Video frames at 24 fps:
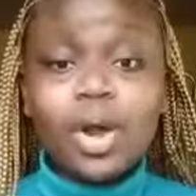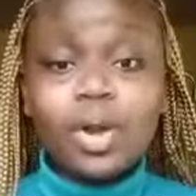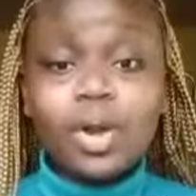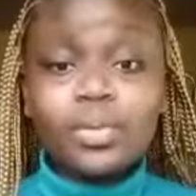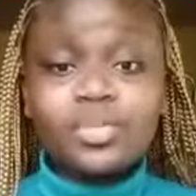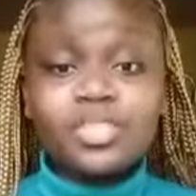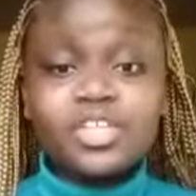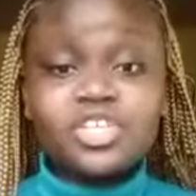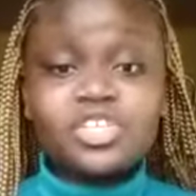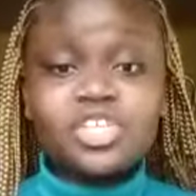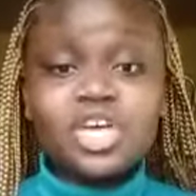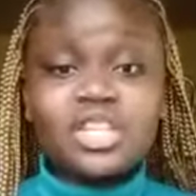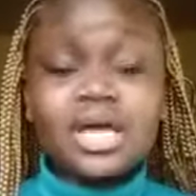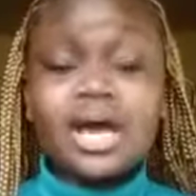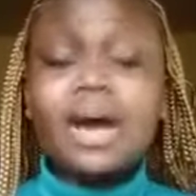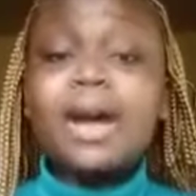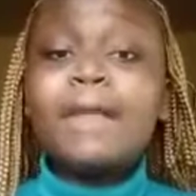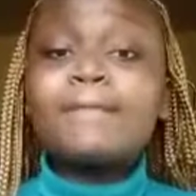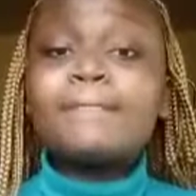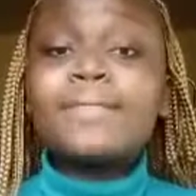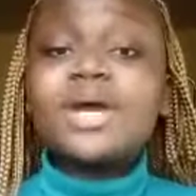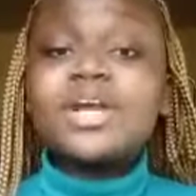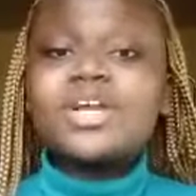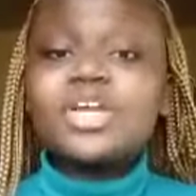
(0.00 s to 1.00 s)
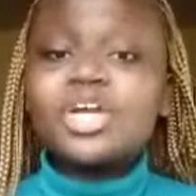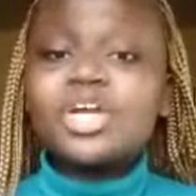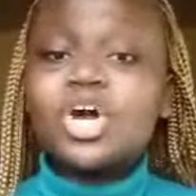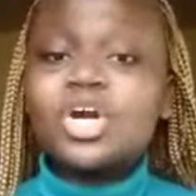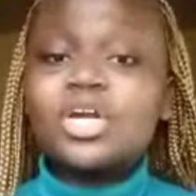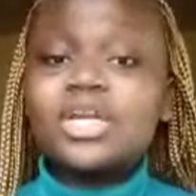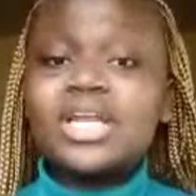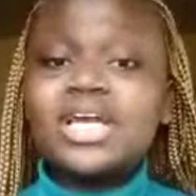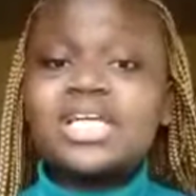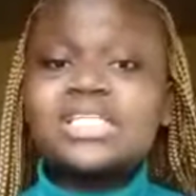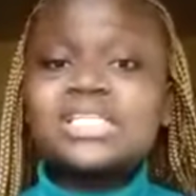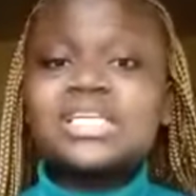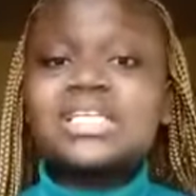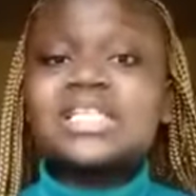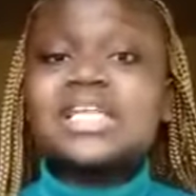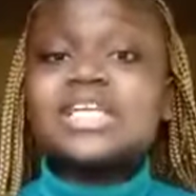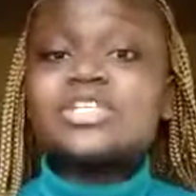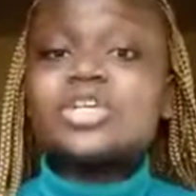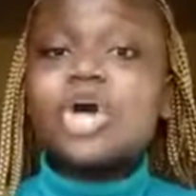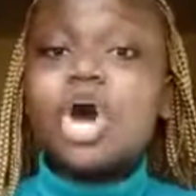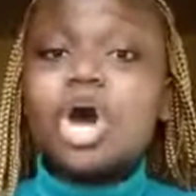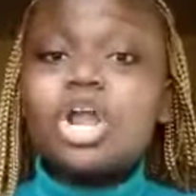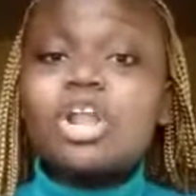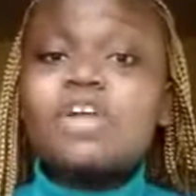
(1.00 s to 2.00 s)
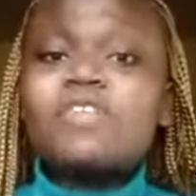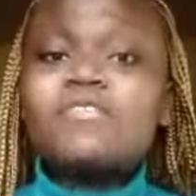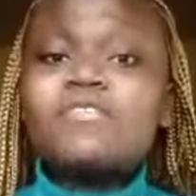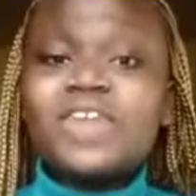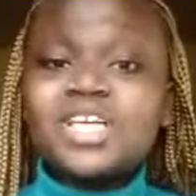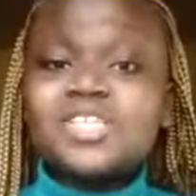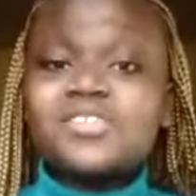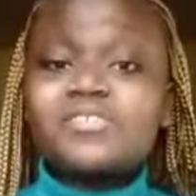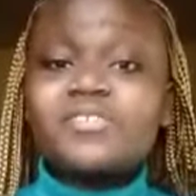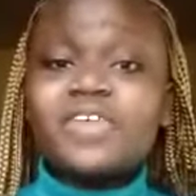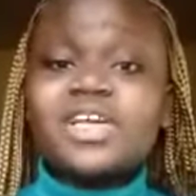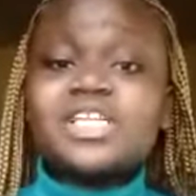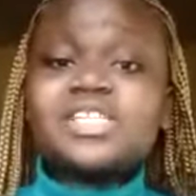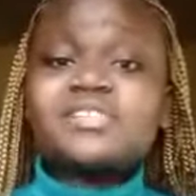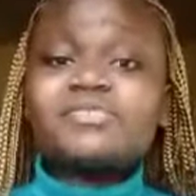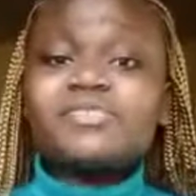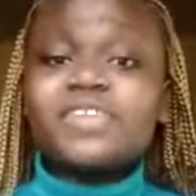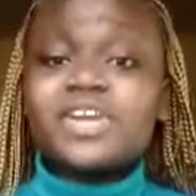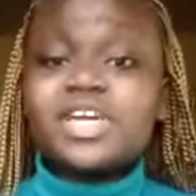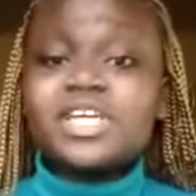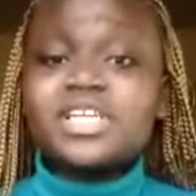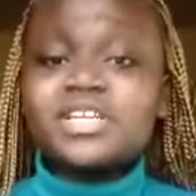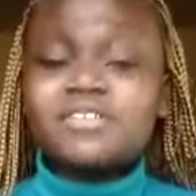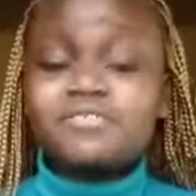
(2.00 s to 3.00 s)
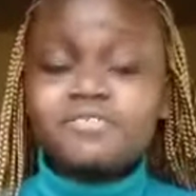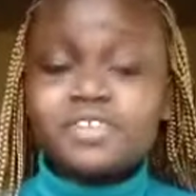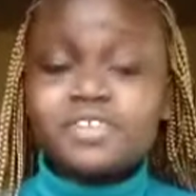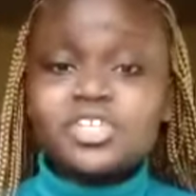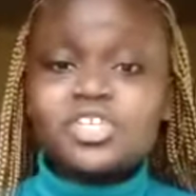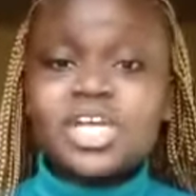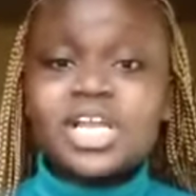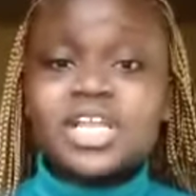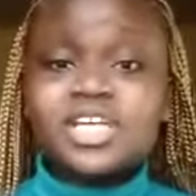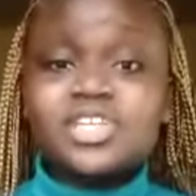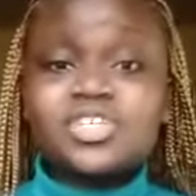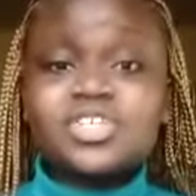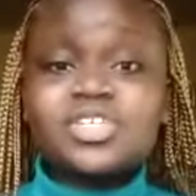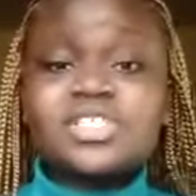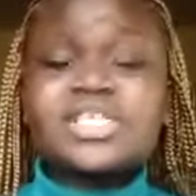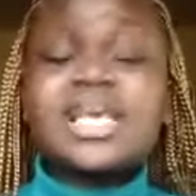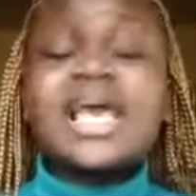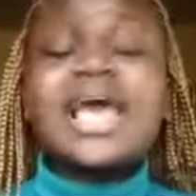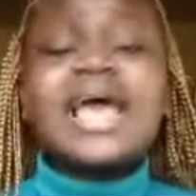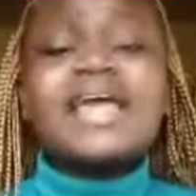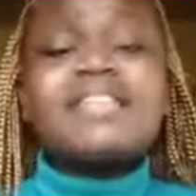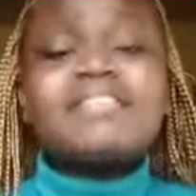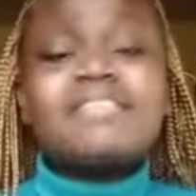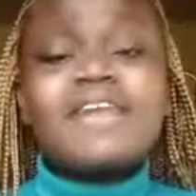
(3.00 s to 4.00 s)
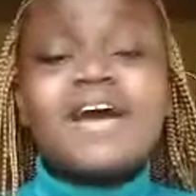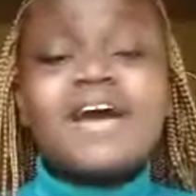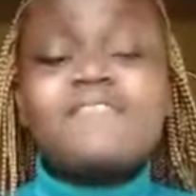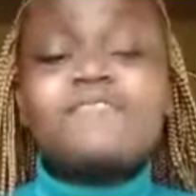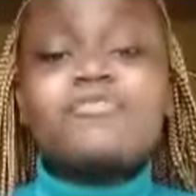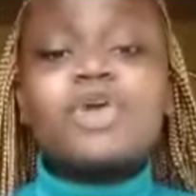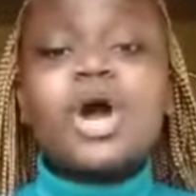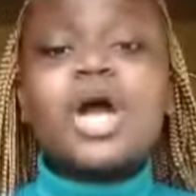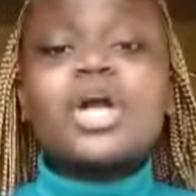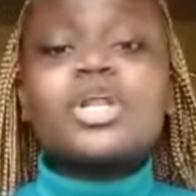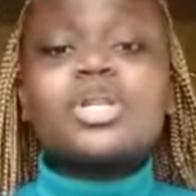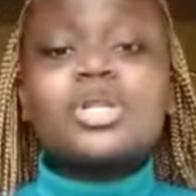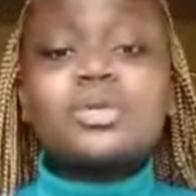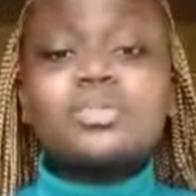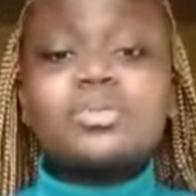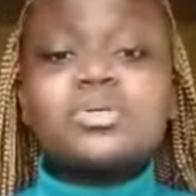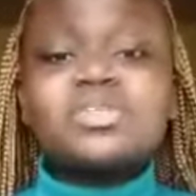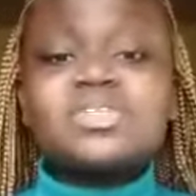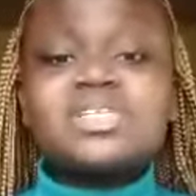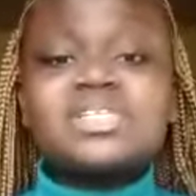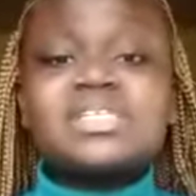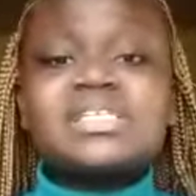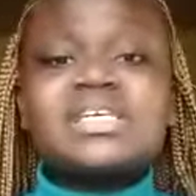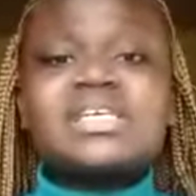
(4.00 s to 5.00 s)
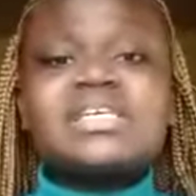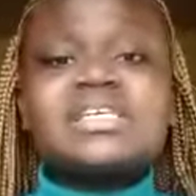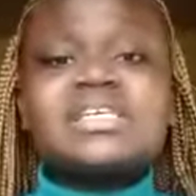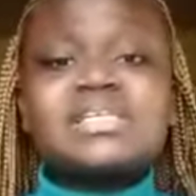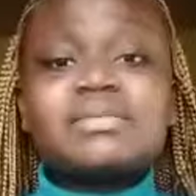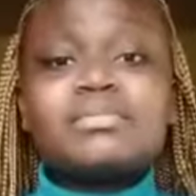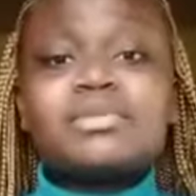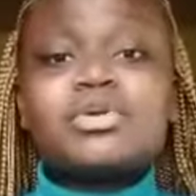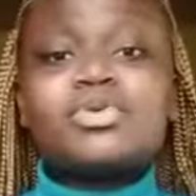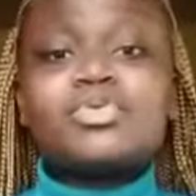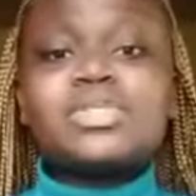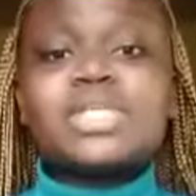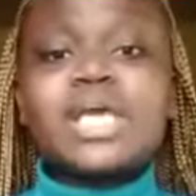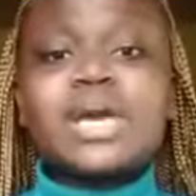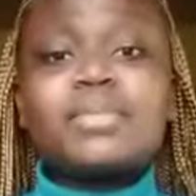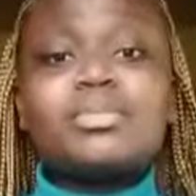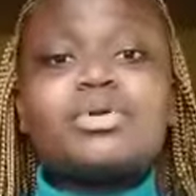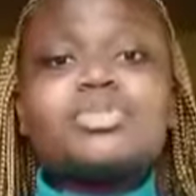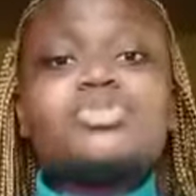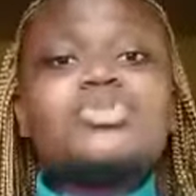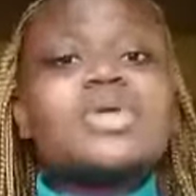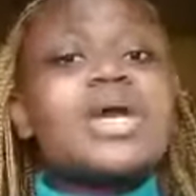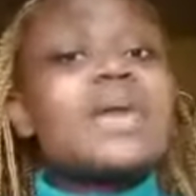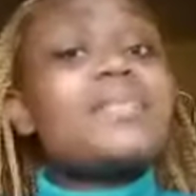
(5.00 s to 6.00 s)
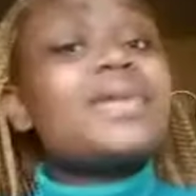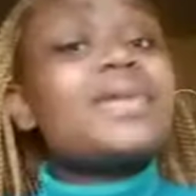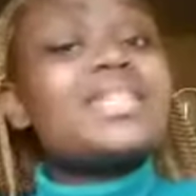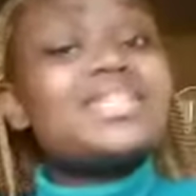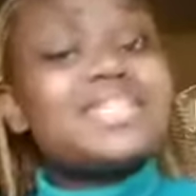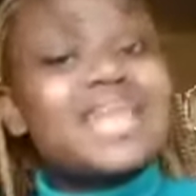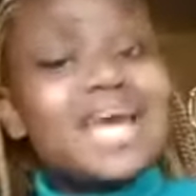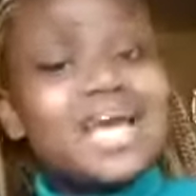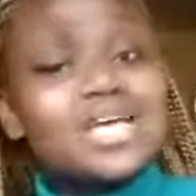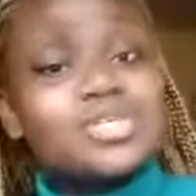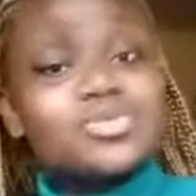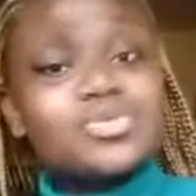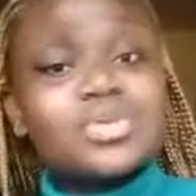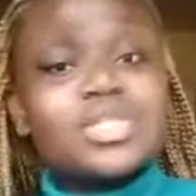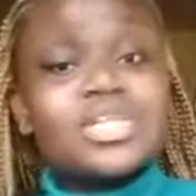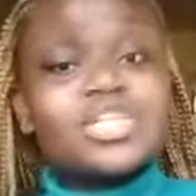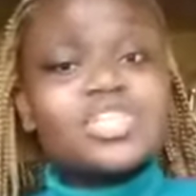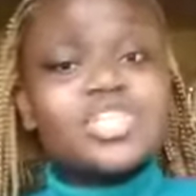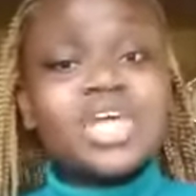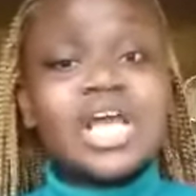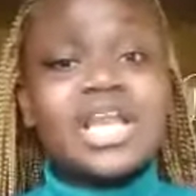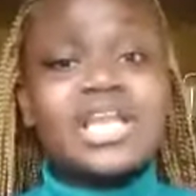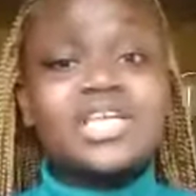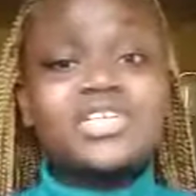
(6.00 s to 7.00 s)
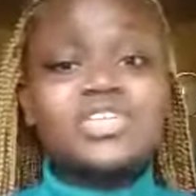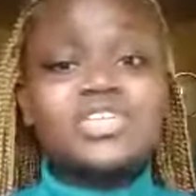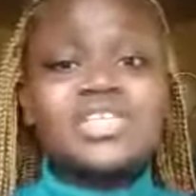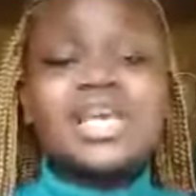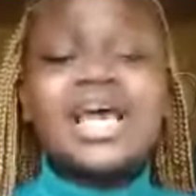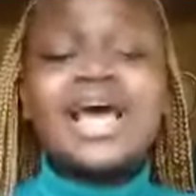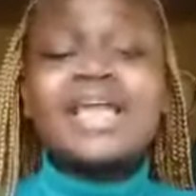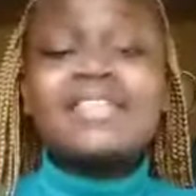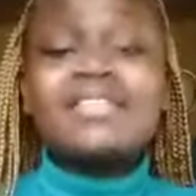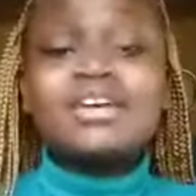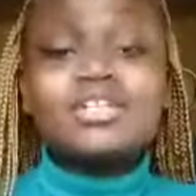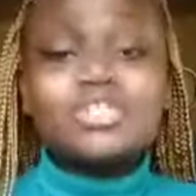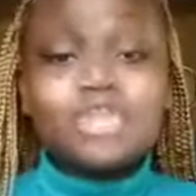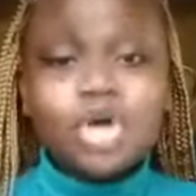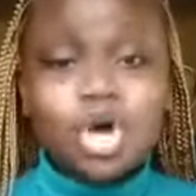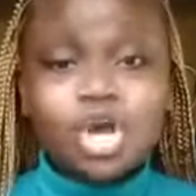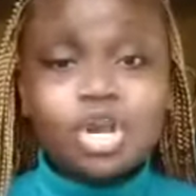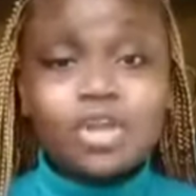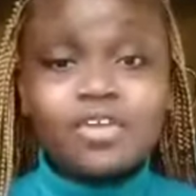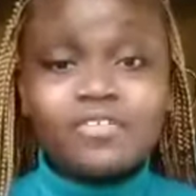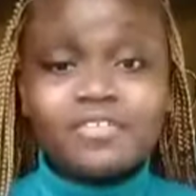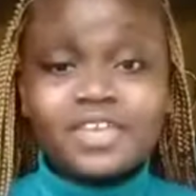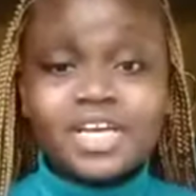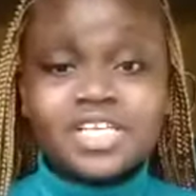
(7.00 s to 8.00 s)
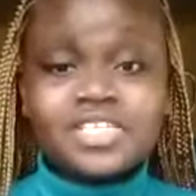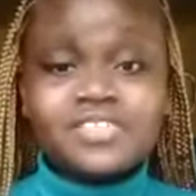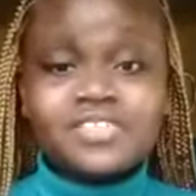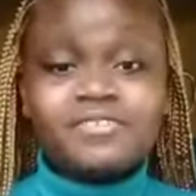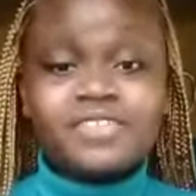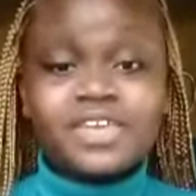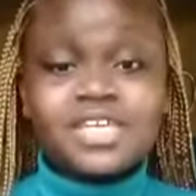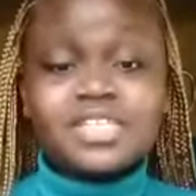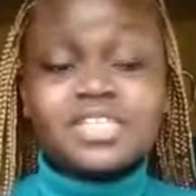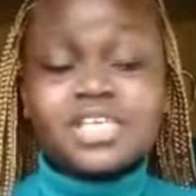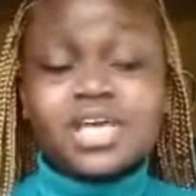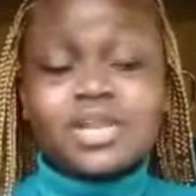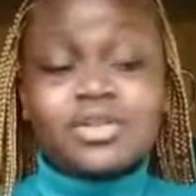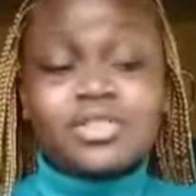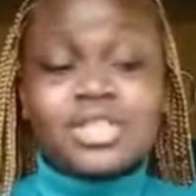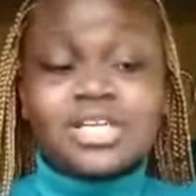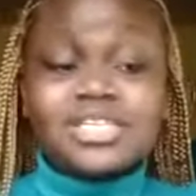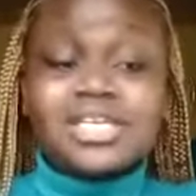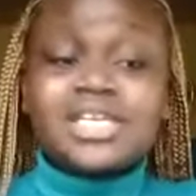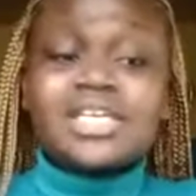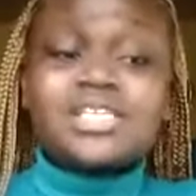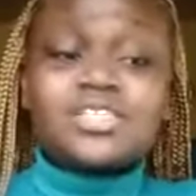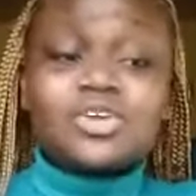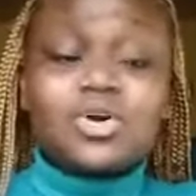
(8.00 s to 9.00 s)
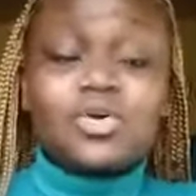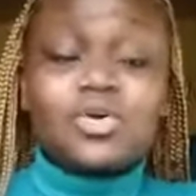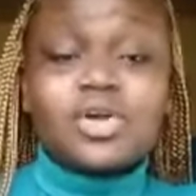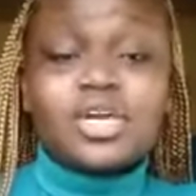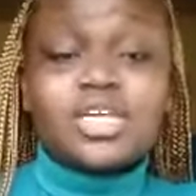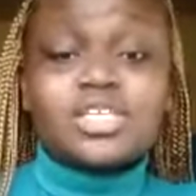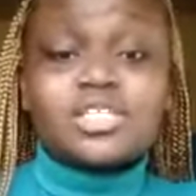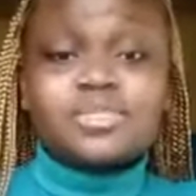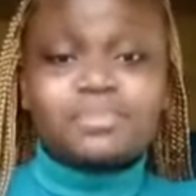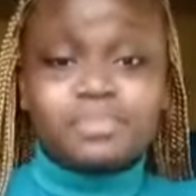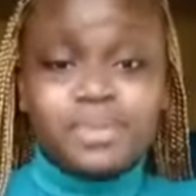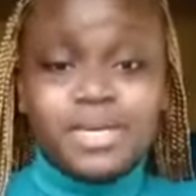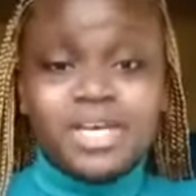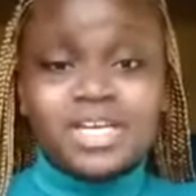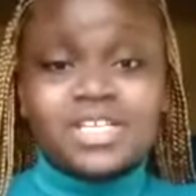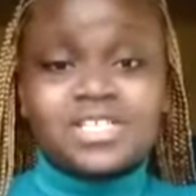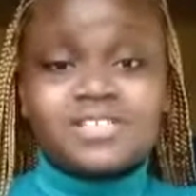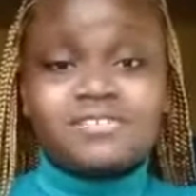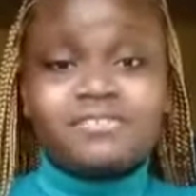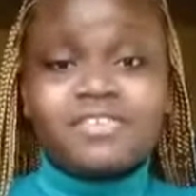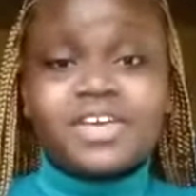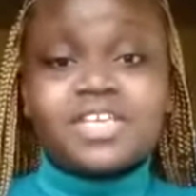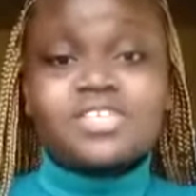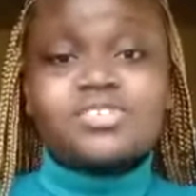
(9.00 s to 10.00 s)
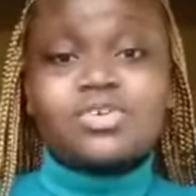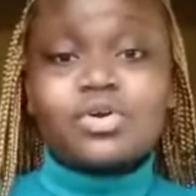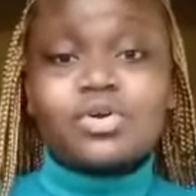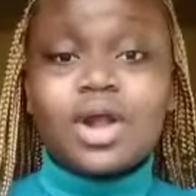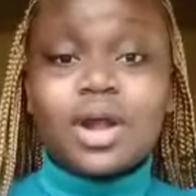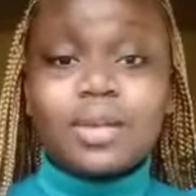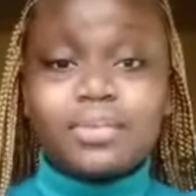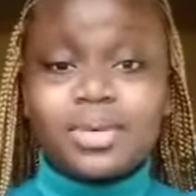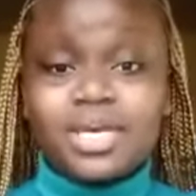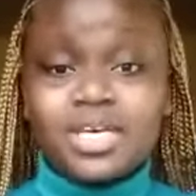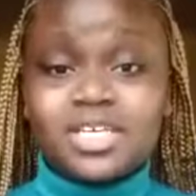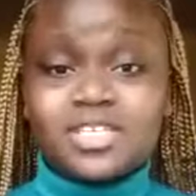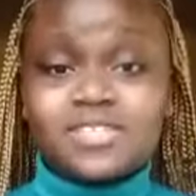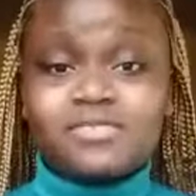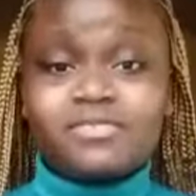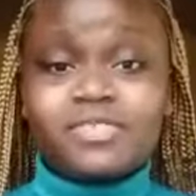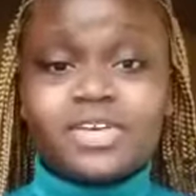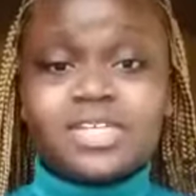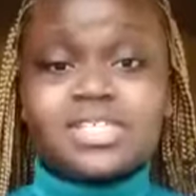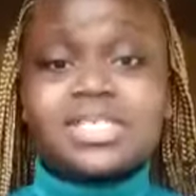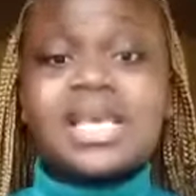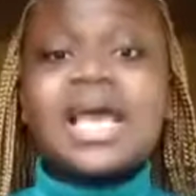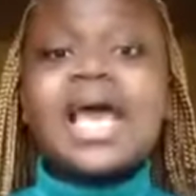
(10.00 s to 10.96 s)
with each other by recognizing that all of us face very different challenges, and therefore a global citizen is someone who is able to empathize with the challenges that all of us face and that his peers face or her peers face,